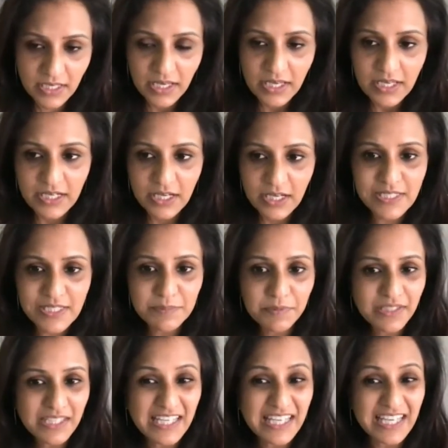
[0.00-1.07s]
Now, some of
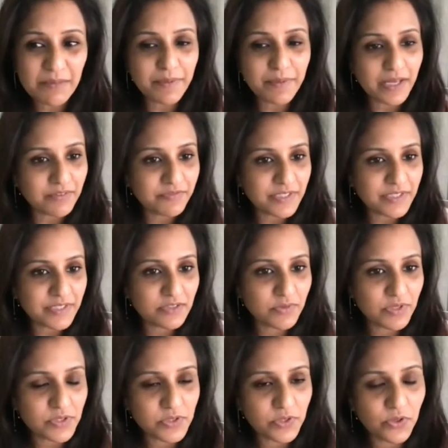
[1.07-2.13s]
the key benefits that we
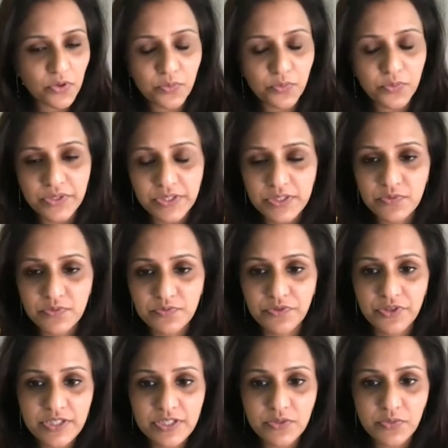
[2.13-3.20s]
saw was,
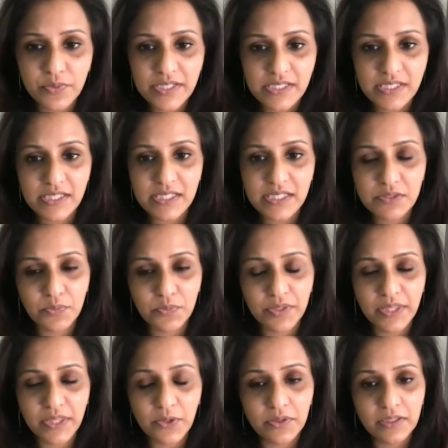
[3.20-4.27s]
first, we did what
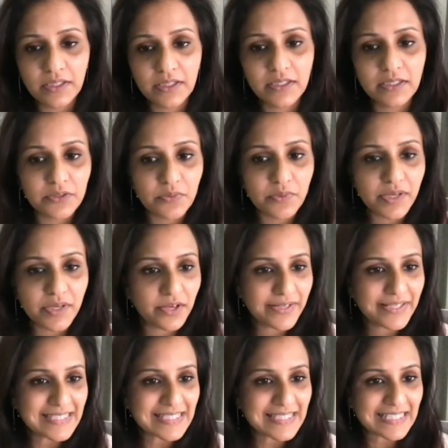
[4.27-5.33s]
they call a
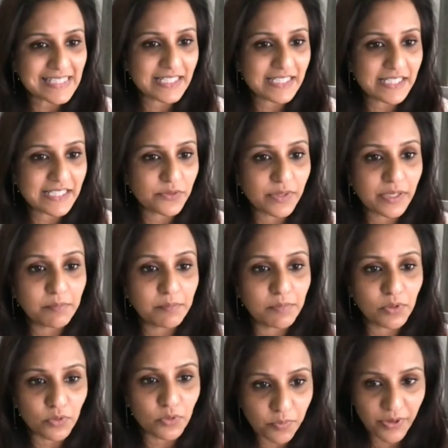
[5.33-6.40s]
360-degree
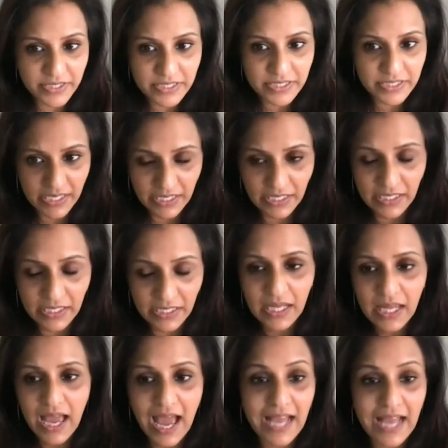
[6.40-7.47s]
blueprinting
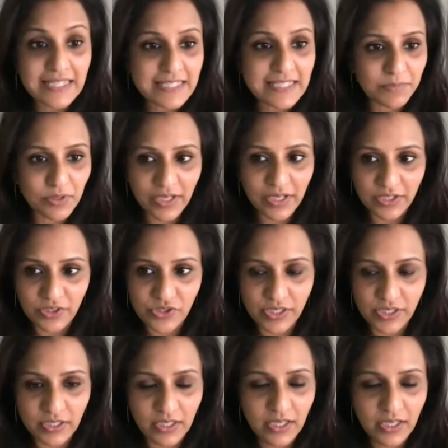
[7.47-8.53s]
and
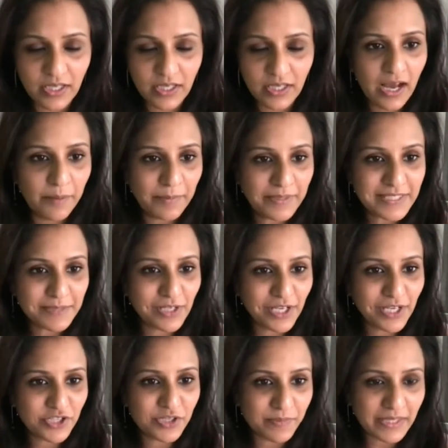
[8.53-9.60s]
simulation. And
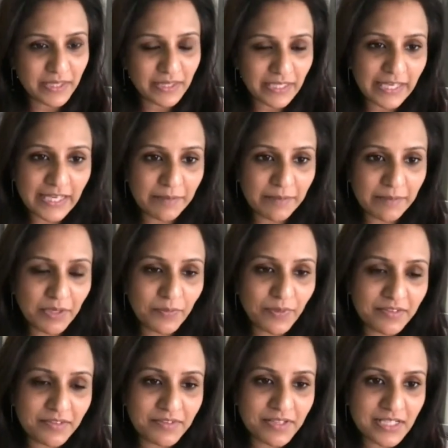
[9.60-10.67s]
simulation being the key. I mean, we
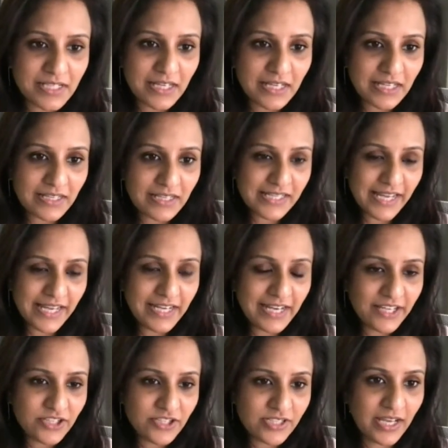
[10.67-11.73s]
live in a day and
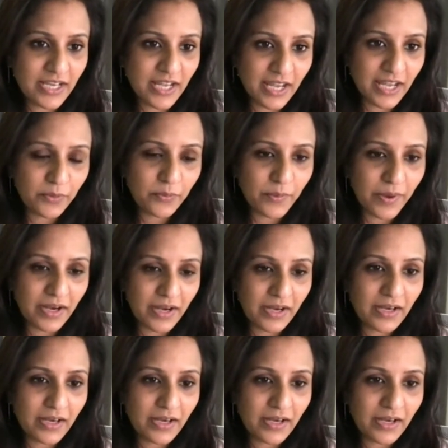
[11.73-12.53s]
age today where